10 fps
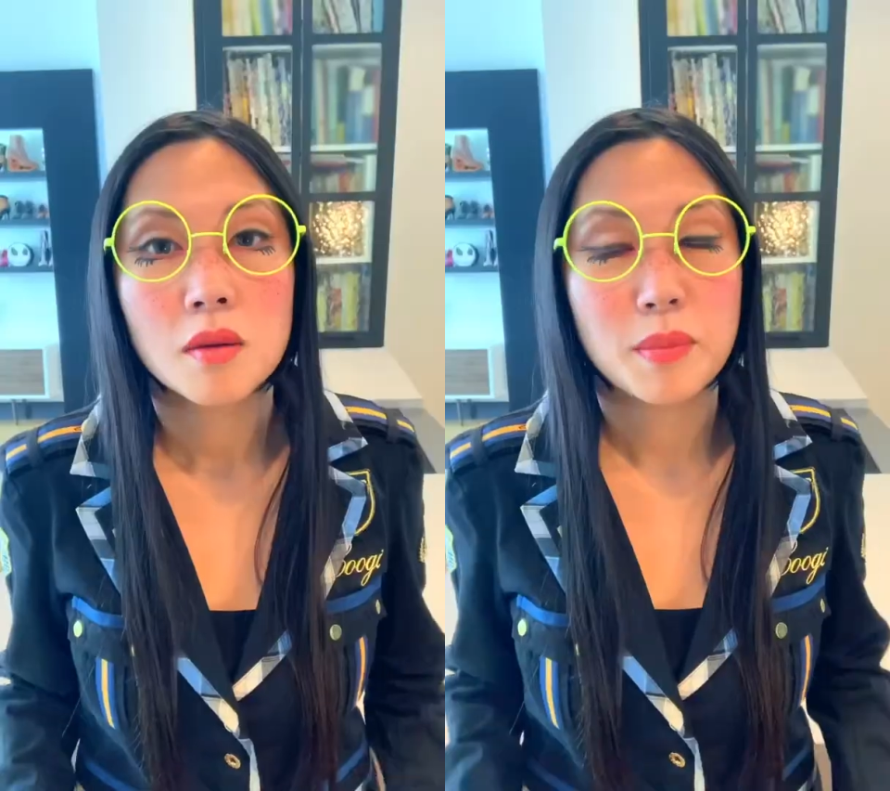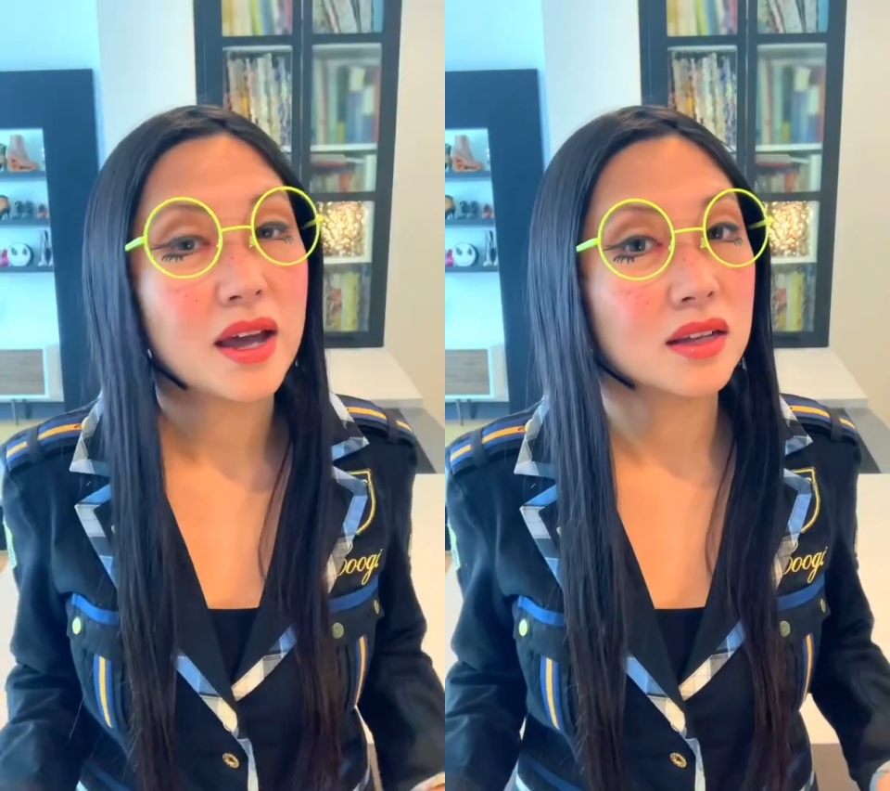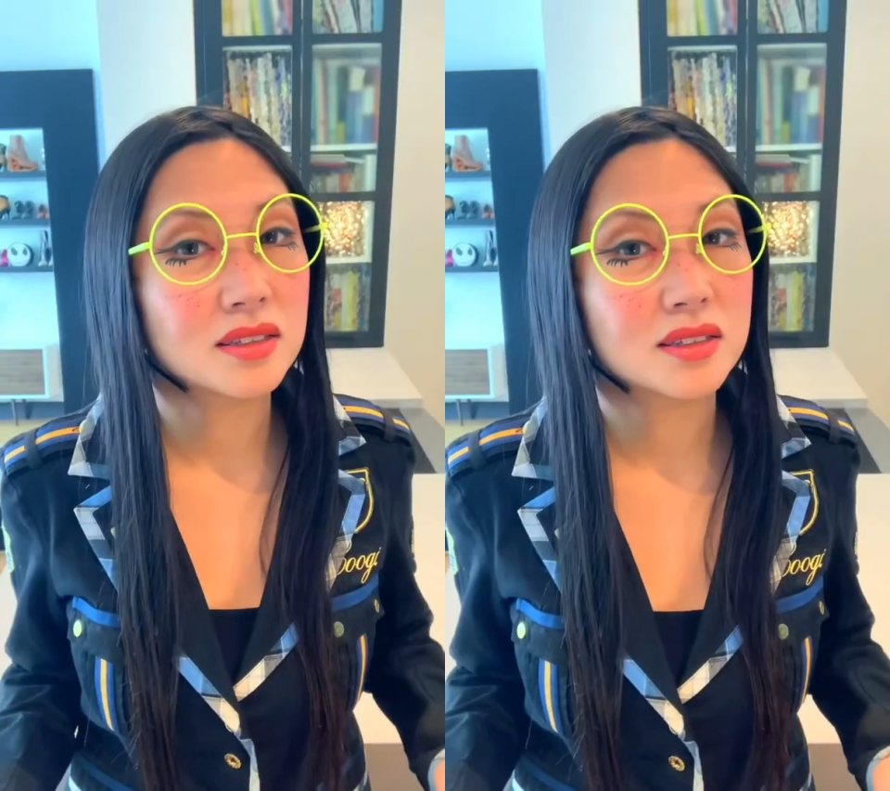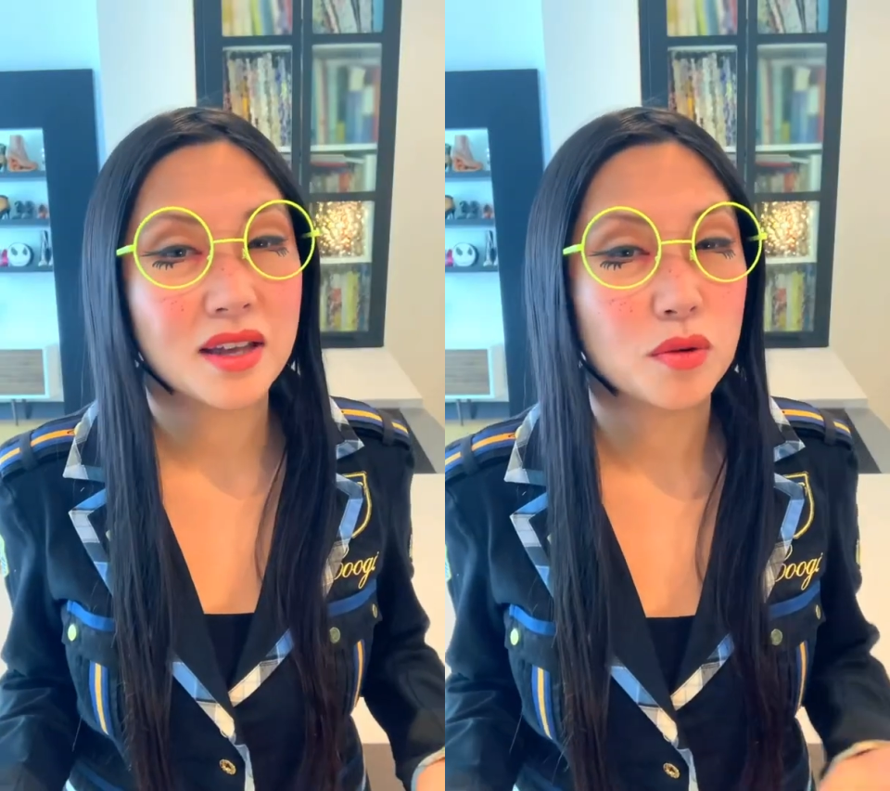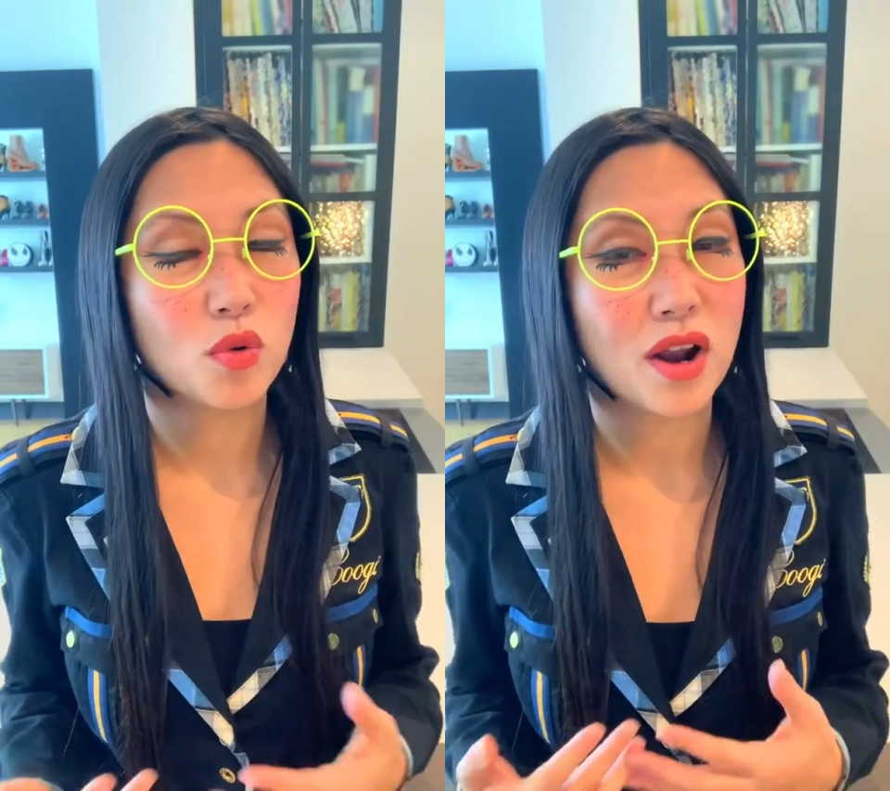pants
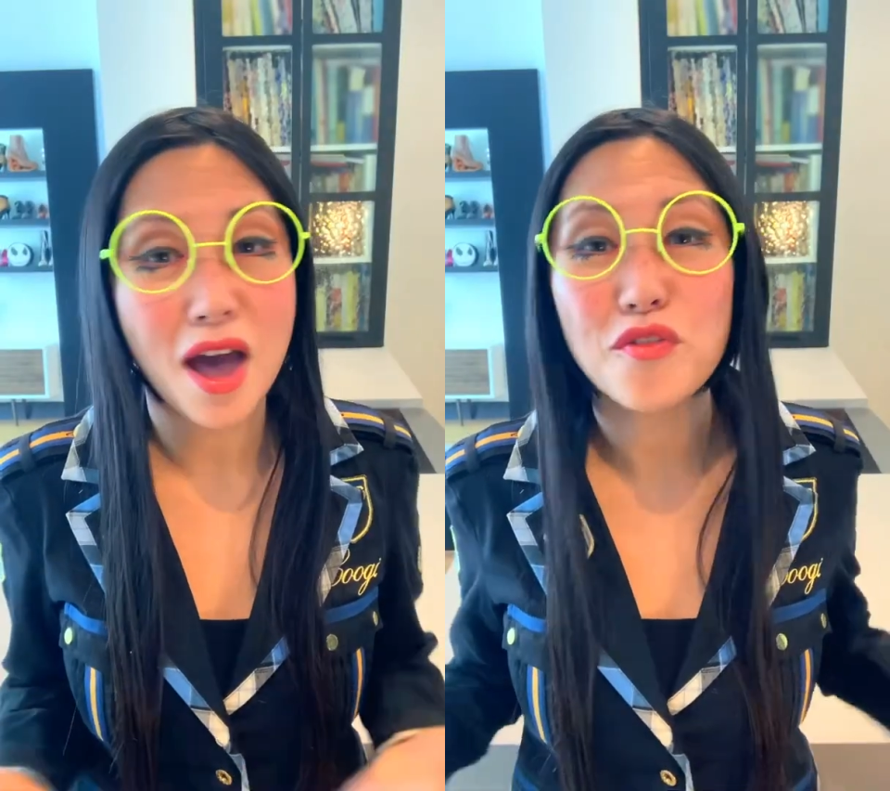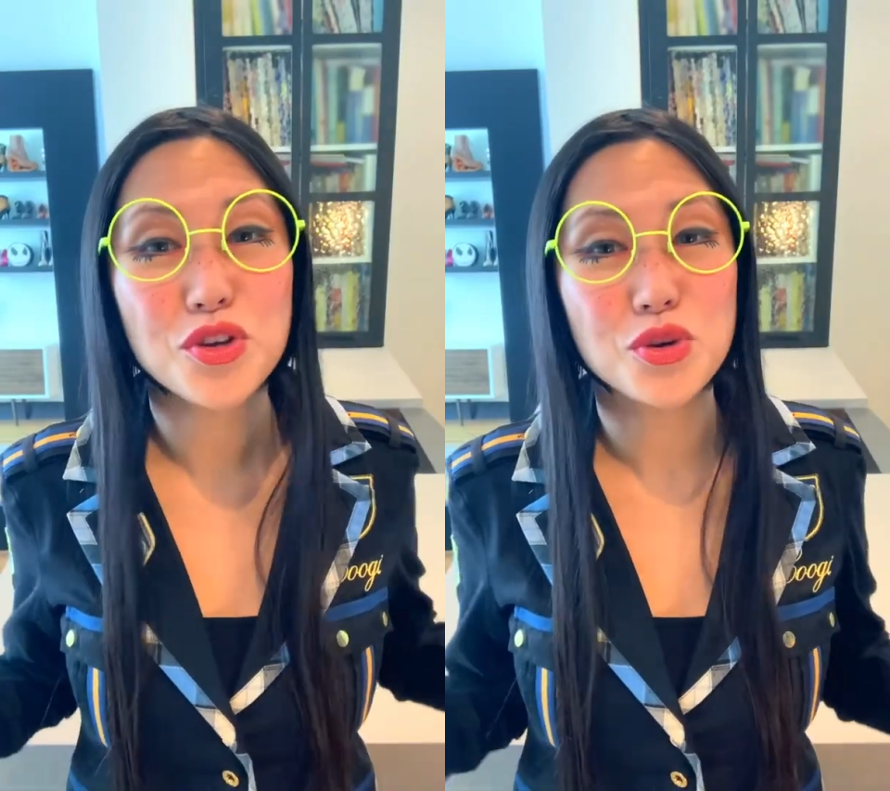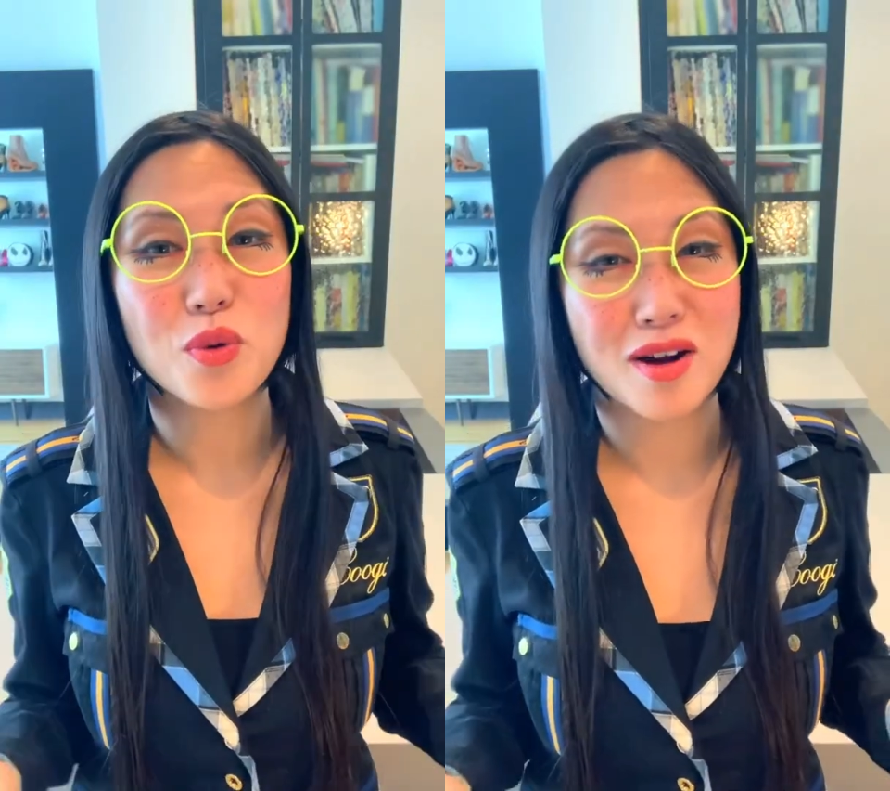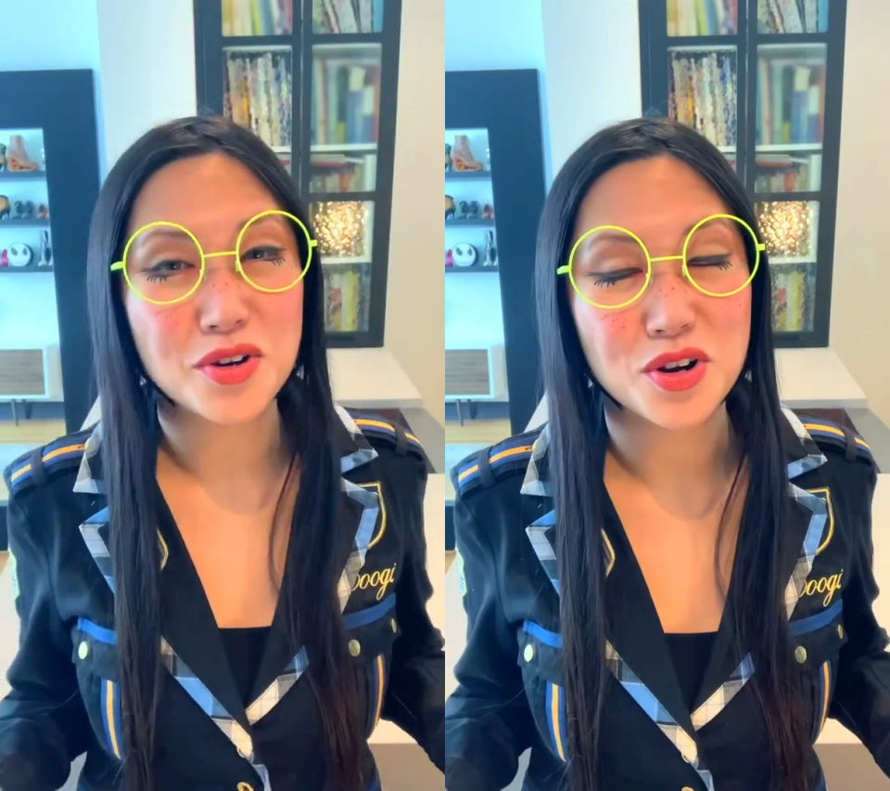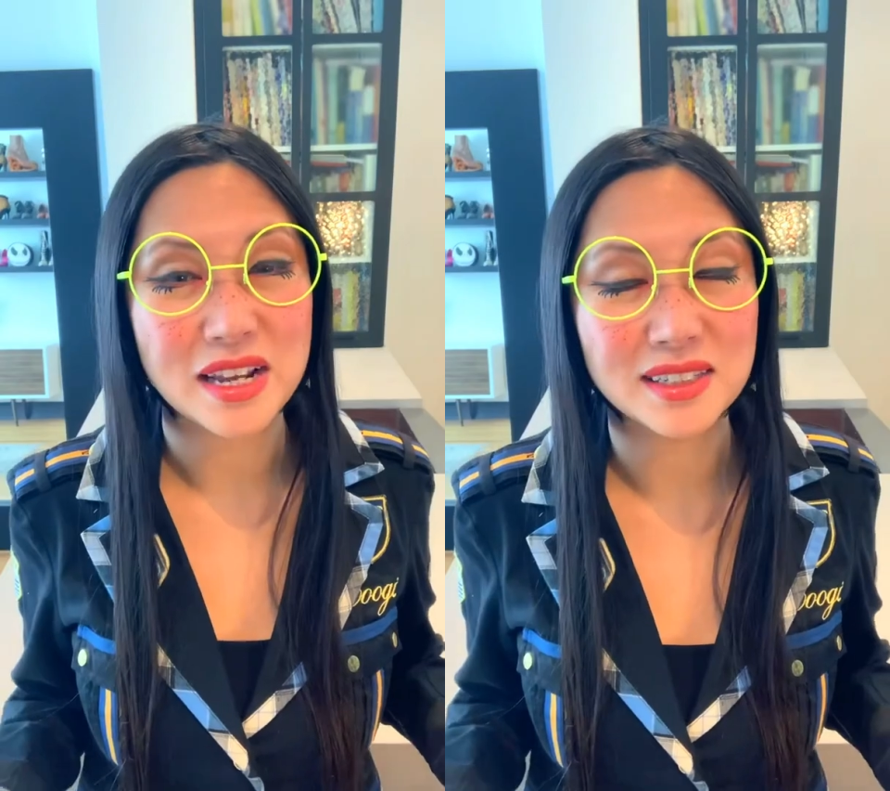and whatever you wear
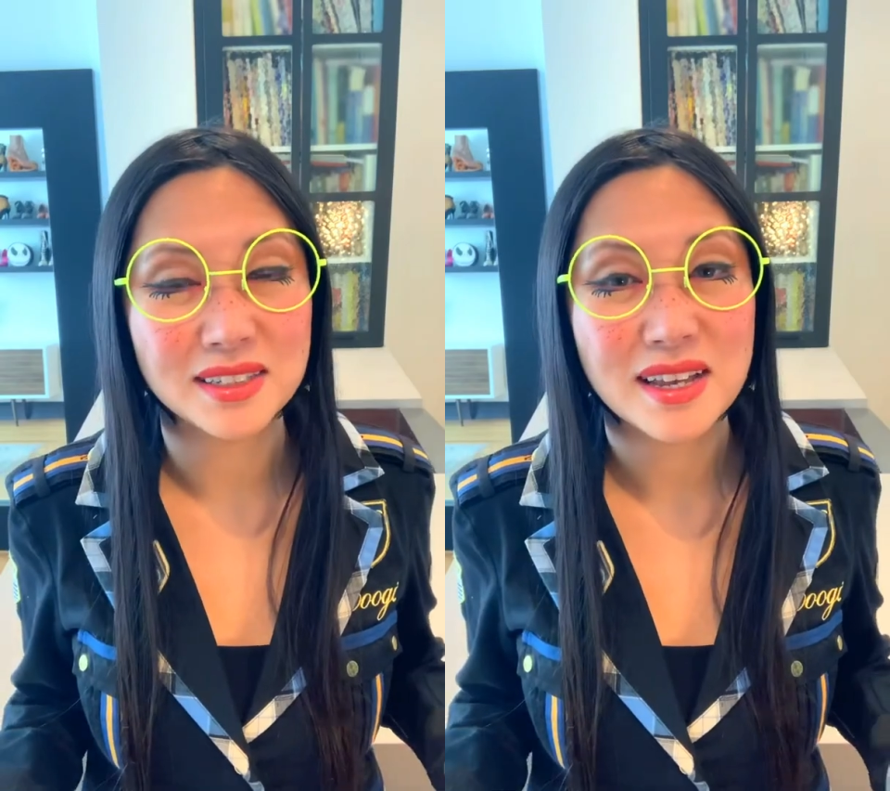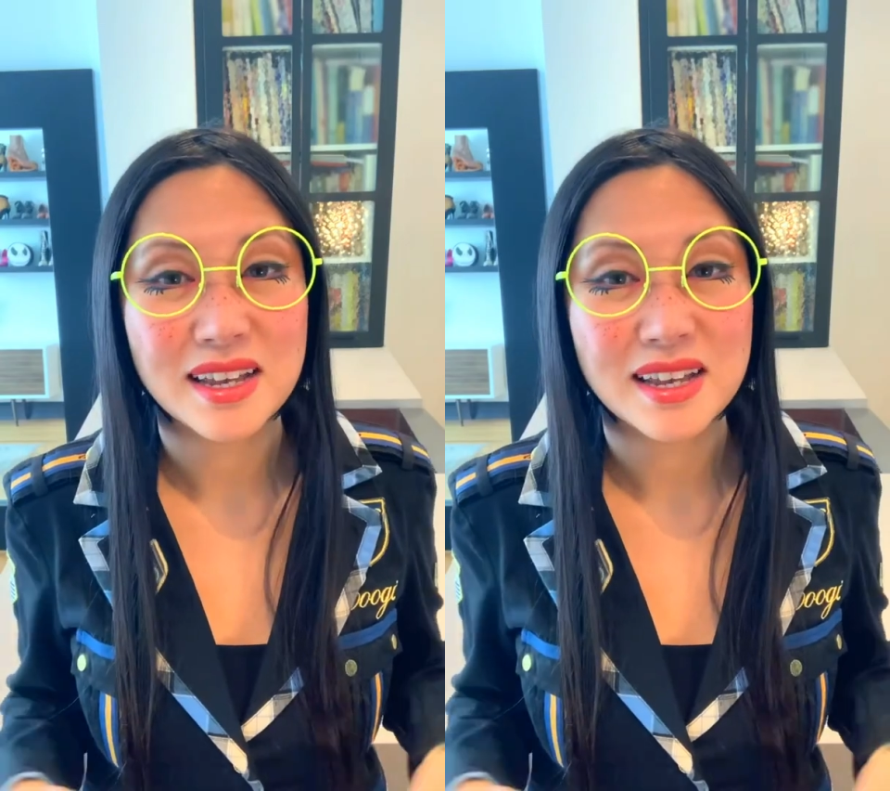underneath